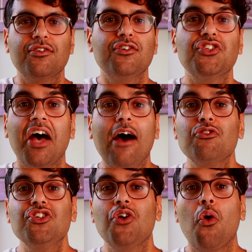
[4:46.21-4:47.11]
So how
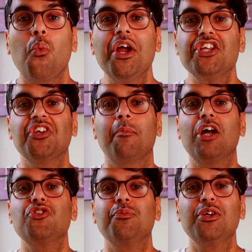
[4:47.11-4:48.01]
do you know which
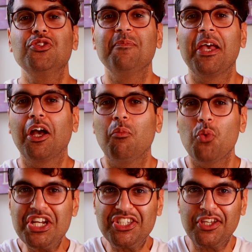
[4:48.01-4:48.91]
sub-attributes make up
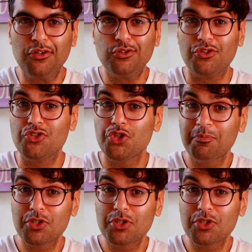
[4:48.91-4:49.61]
which skills on job